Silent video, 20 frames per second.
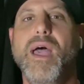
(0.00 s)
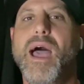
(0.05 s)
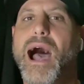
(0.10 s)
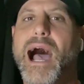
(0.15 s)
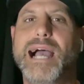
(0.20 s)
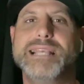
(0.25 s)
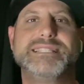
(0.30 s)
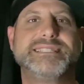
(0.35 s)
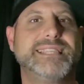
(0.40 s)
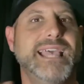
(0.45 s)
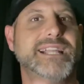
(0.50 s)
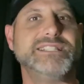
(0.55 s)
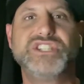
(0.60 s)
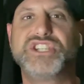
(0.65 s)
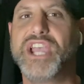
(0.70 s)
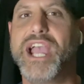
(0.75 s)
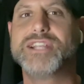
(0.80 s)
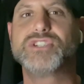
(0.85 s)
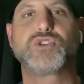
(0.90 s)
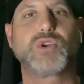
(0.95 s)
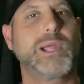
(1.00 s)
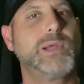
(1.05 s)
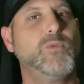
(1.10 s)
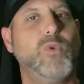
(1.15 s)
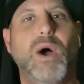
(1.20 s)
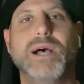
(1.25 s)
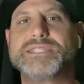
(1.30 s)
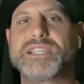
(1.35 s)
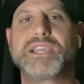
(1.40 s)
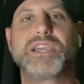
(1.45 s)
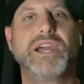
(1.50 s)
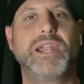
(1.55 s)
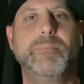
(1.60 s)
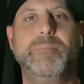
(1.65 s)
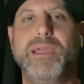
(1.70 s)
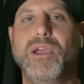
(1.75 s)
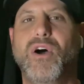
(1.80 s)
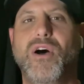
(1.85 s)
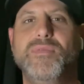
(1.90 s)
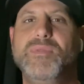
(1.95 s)
I said Gentry wasn't going to
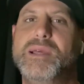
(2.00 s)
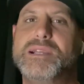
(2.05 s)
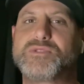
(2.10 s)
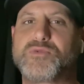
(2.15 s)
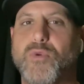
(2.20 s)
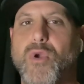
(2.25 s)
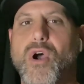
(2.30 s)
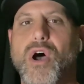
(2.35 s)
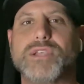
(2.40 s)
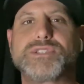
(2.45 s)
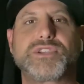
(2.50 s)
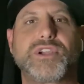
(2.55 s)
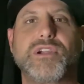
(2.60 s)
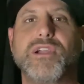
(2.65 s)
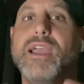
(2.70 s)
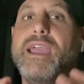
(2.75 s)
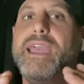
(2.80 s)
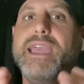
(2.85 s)
be on this roster.